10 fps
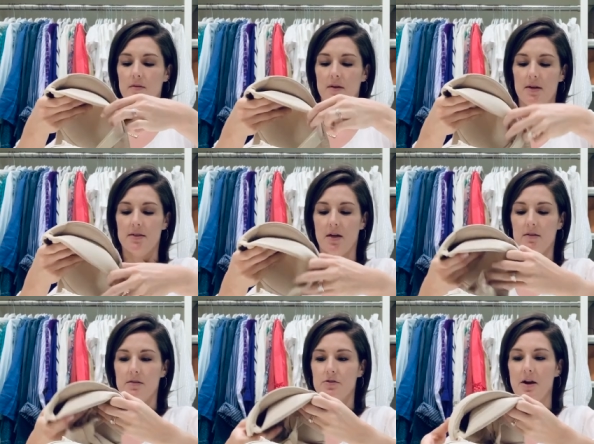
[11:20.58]
and tuck
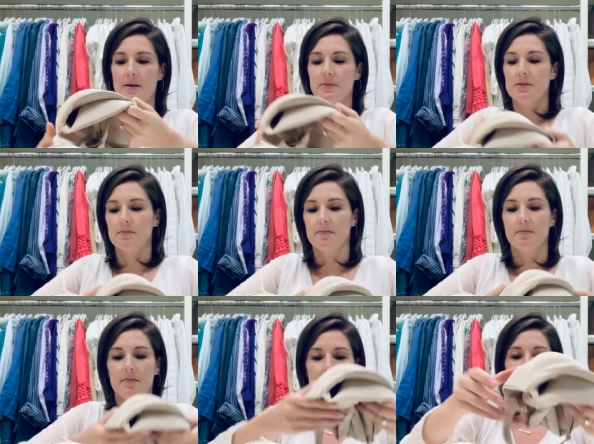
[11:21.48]
the straps
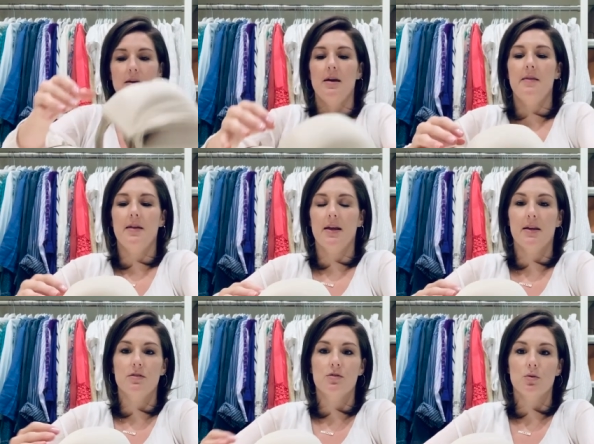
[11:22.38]
and then it
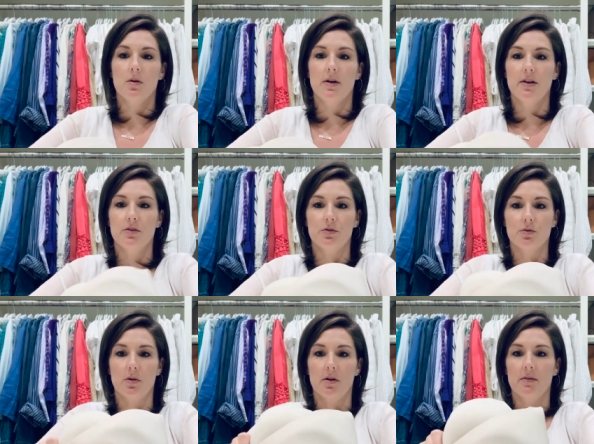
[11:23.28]
can store in your
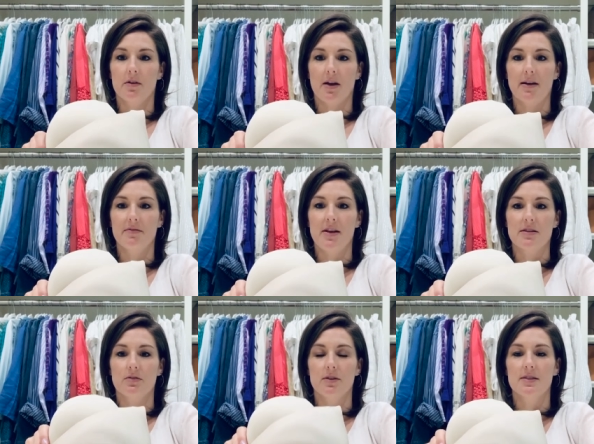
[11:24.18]
drawer. They're kind of
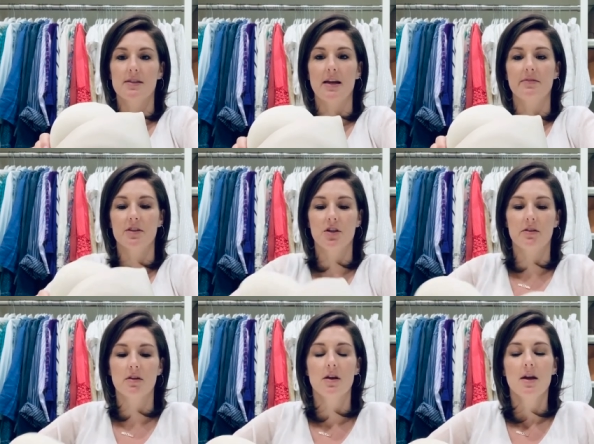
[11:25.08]
nestled inside of each
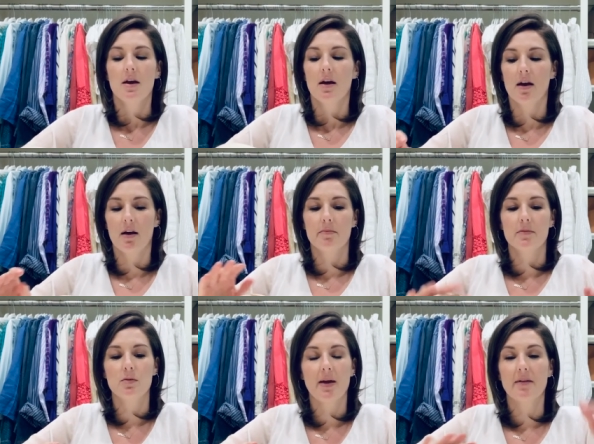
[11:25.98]
other. Um,
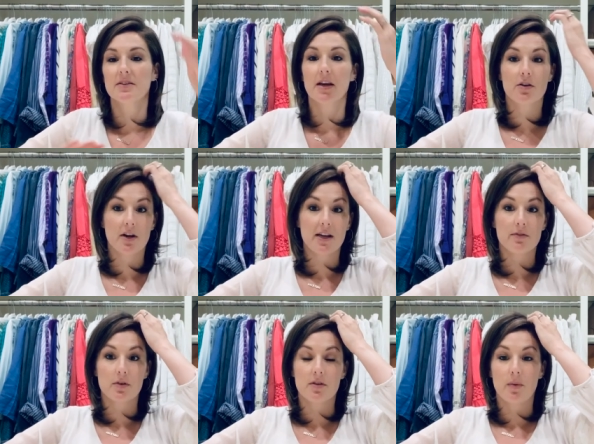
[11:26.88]
you may have to get
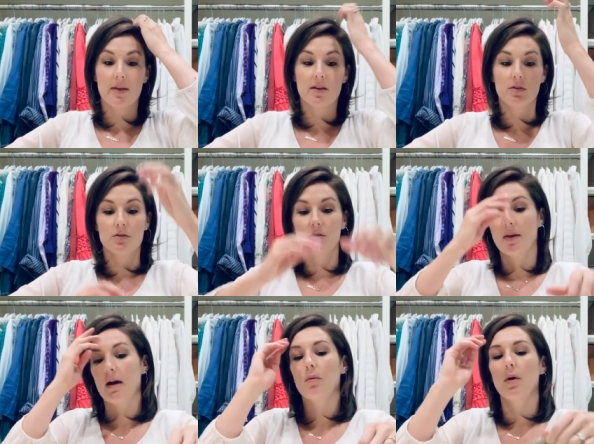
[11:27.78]
creative with the way that you do
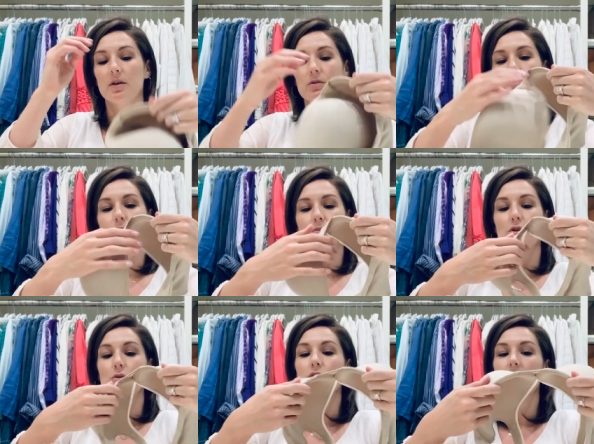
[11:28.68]
that. What you
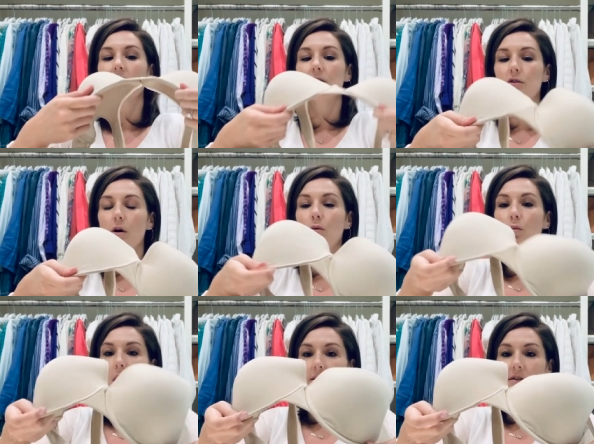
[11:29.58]
usually don't
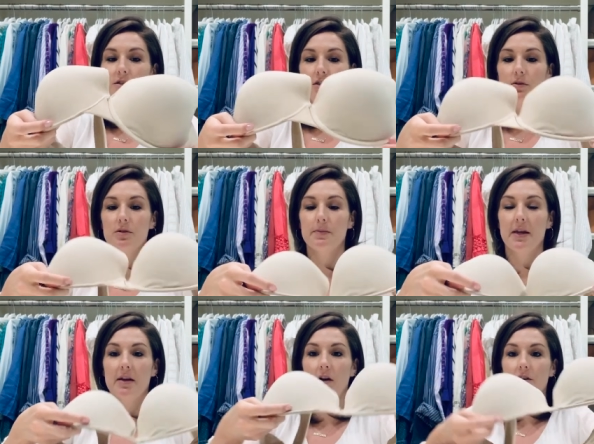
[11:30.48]
want to do,
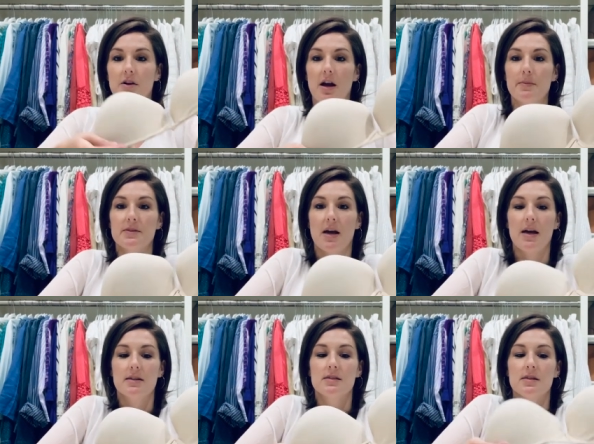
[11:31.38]
depending on your cup
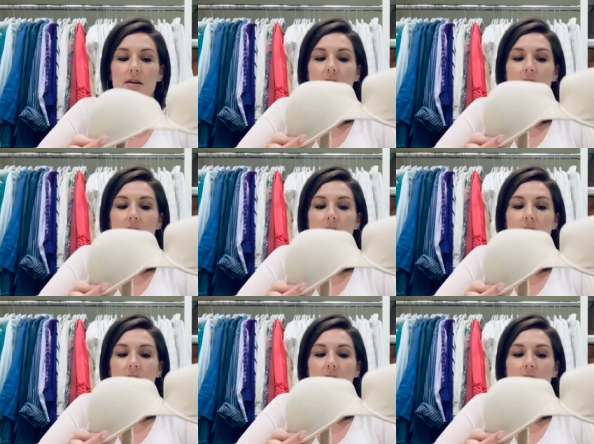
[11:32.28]
size,